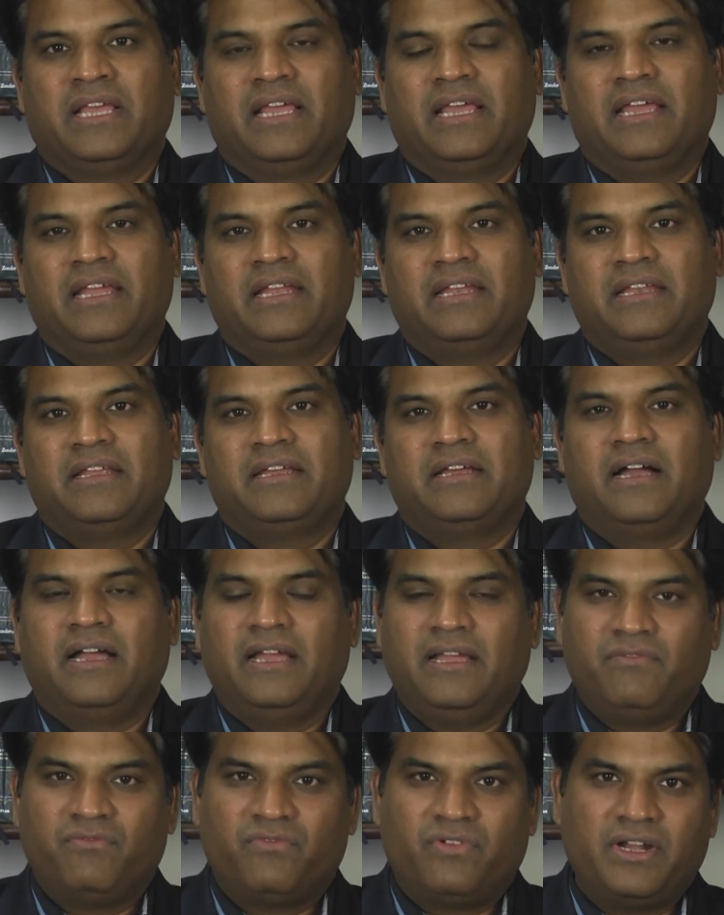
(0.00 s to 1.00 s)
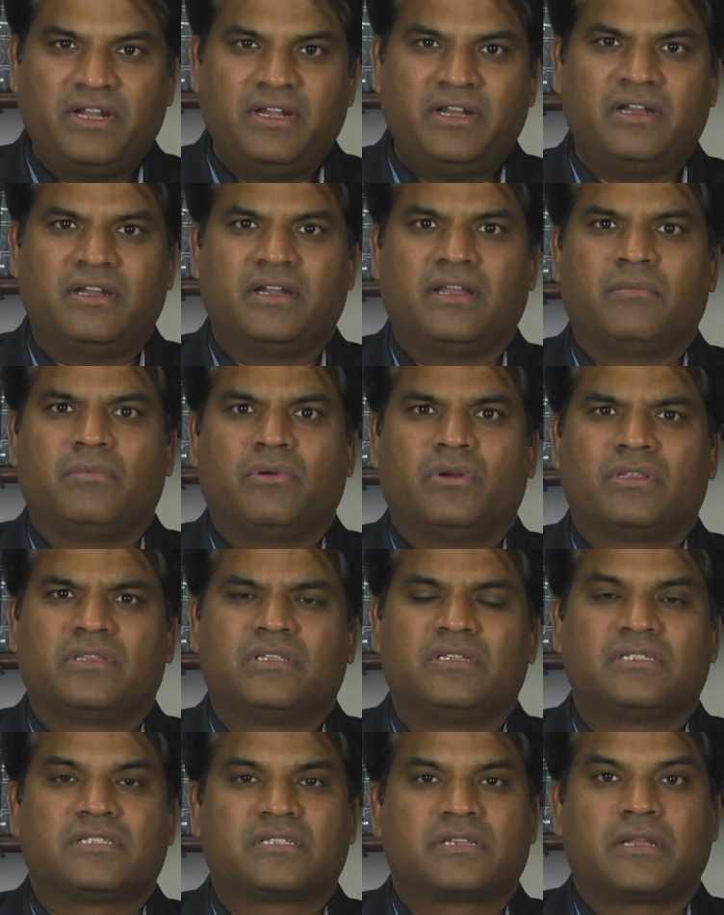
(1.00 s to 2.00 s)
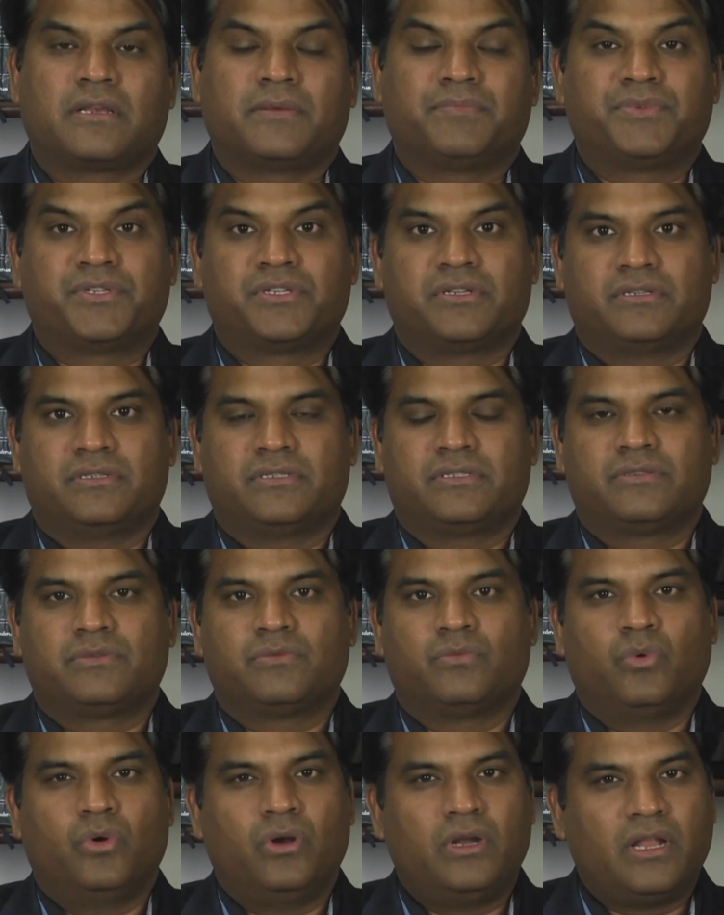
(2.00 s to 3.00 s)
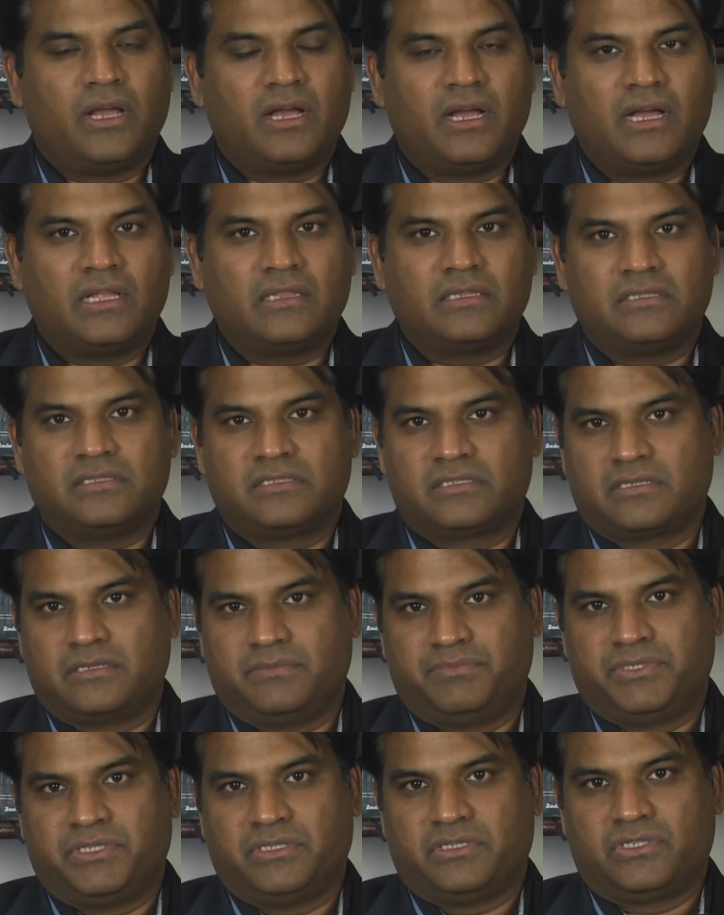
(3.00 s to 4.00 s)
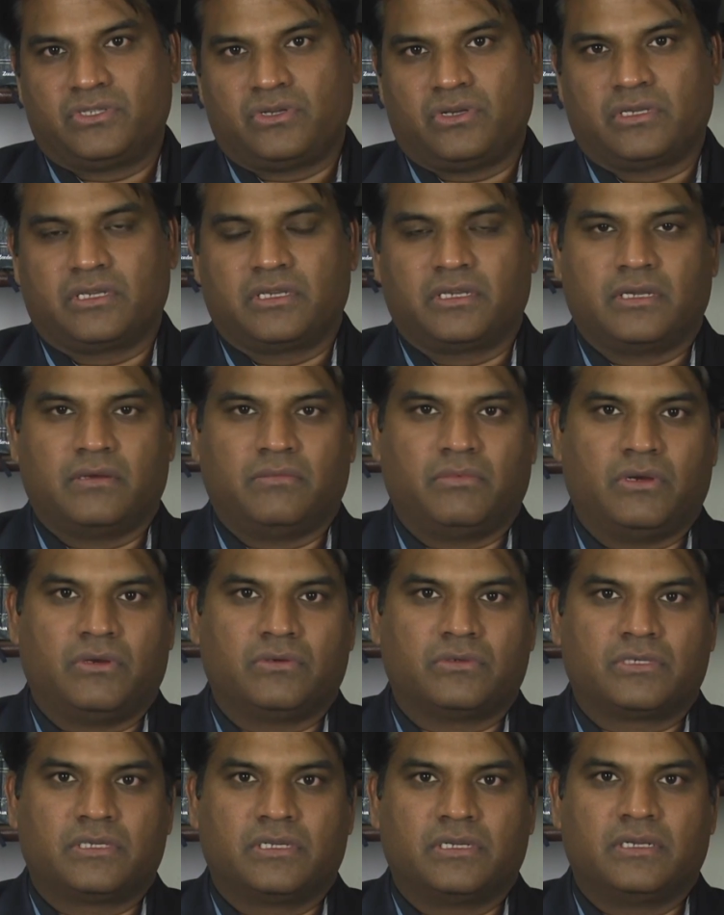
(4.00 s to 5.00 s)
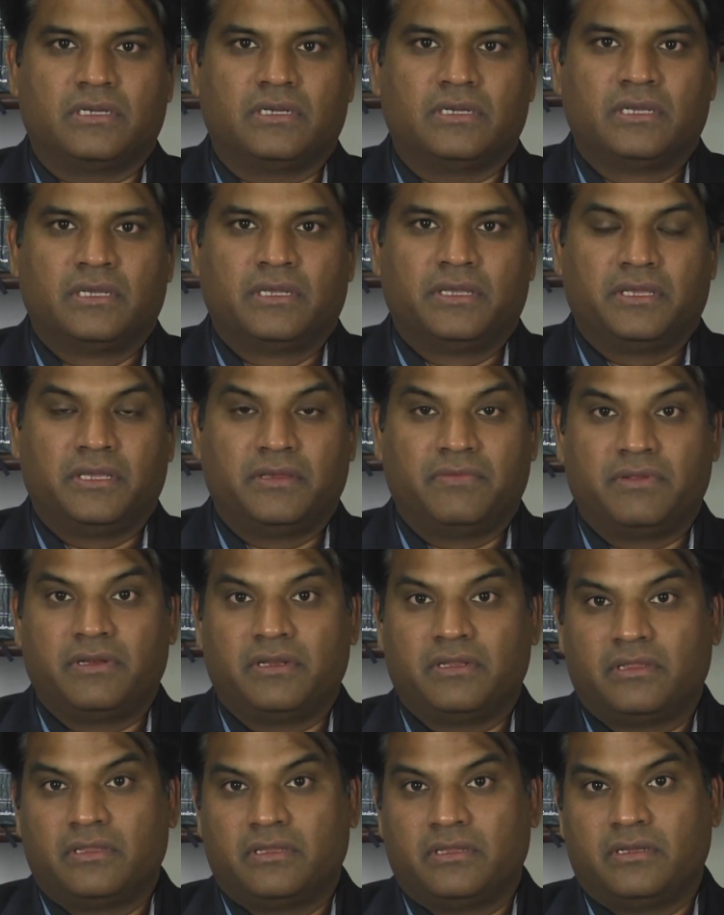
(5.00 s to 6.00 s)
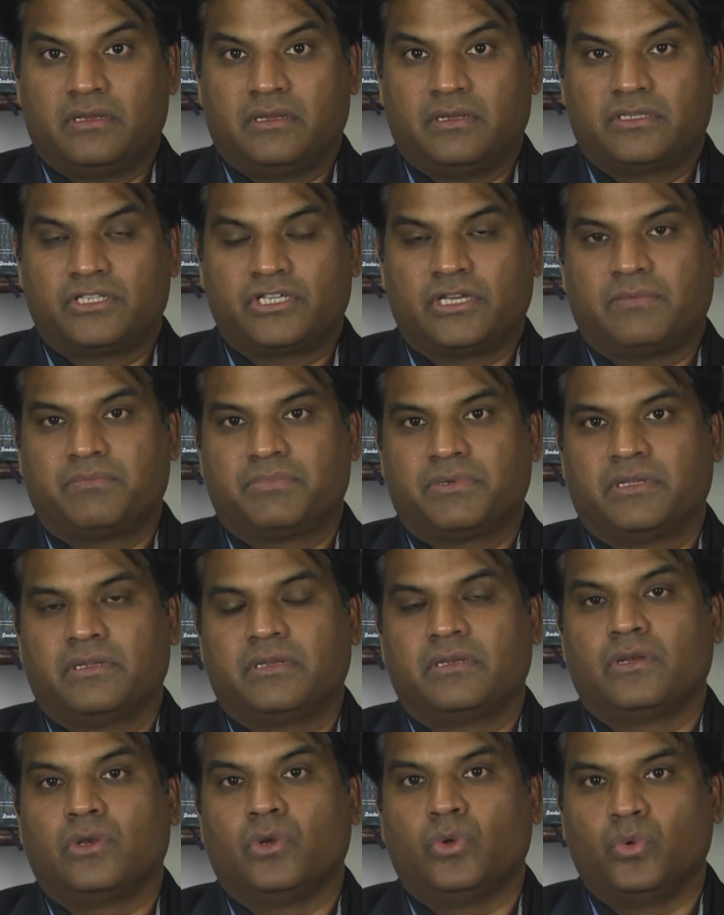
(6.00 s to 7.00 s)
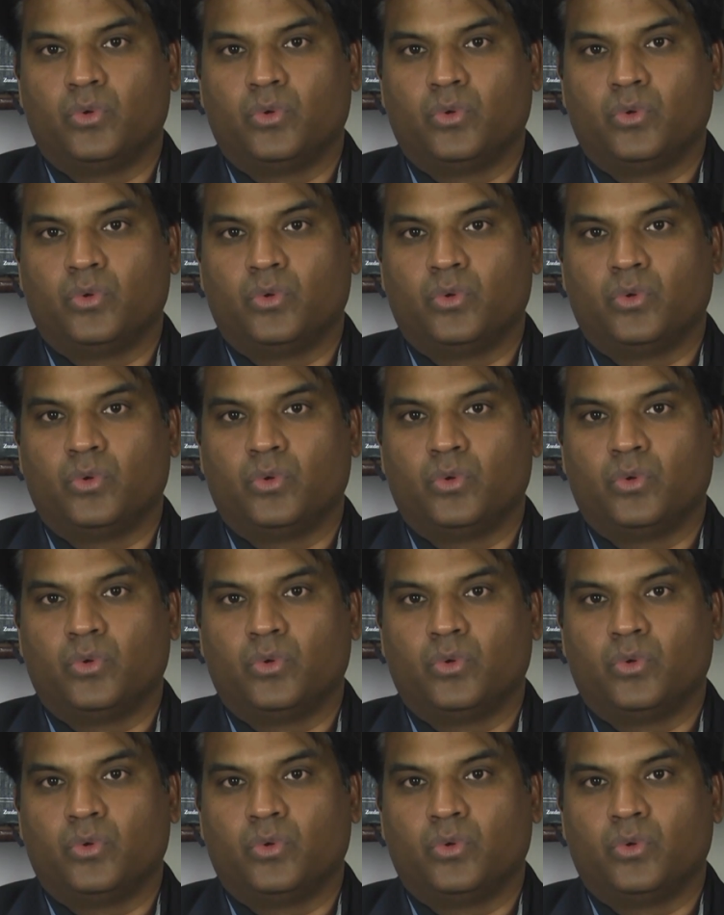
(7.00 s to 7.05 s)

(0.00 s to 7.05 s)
And I wondered about these scriptures. What are these scriptures talking about? Even in the chapter in